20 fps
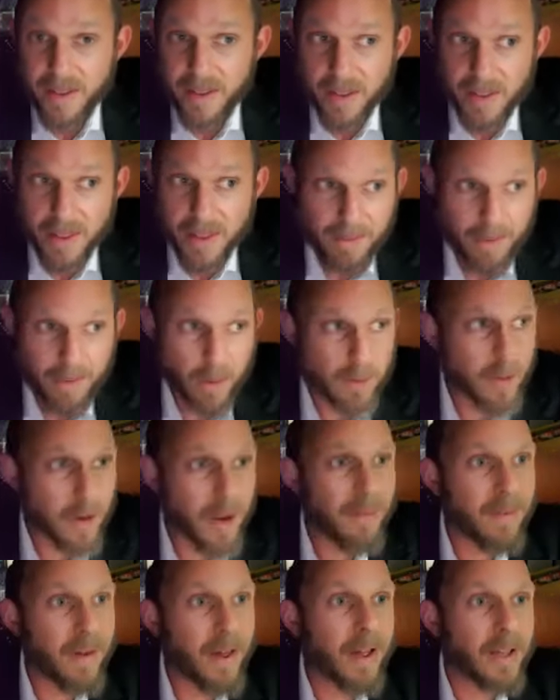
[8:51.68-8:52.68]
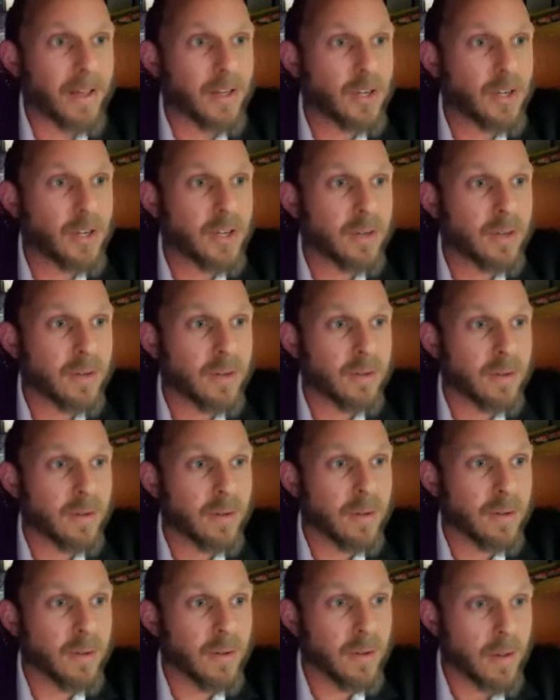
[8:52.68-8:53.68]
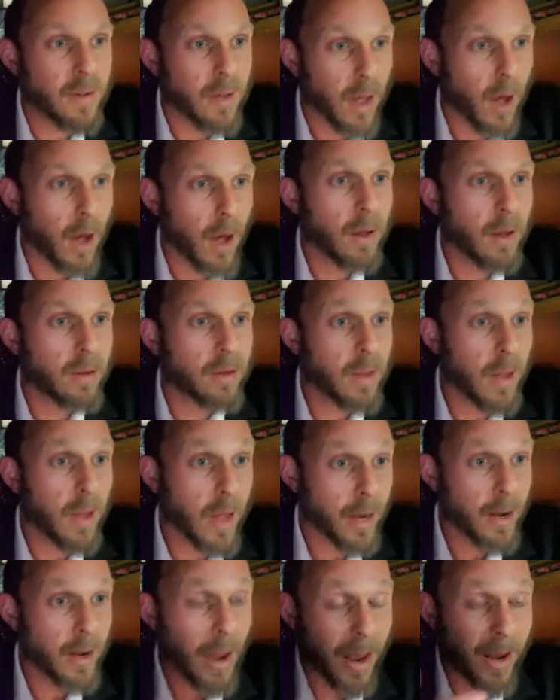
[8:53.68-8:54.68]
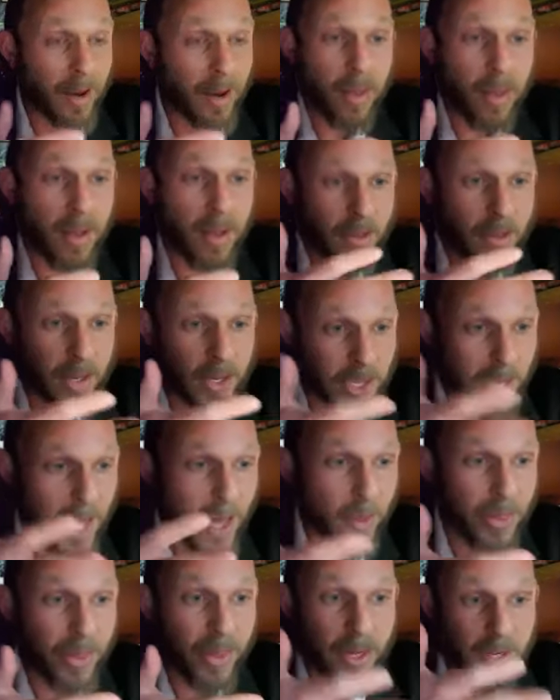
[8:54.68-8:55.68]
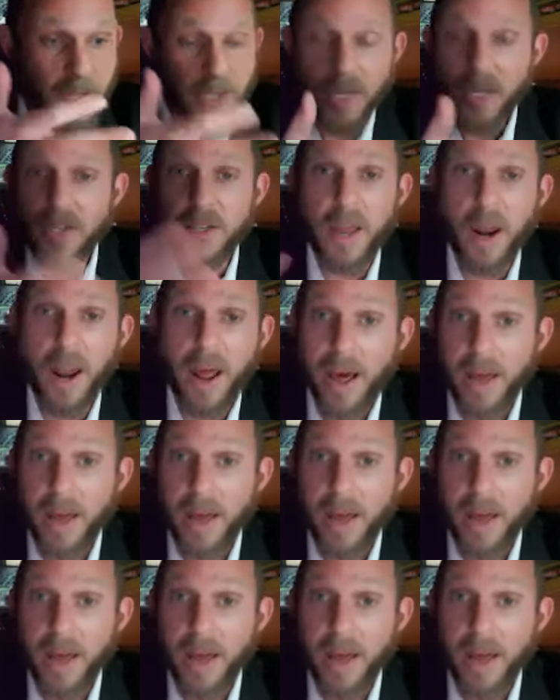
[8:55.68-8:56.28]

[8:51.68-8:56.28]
The avoda never ends. And the scale thing says that I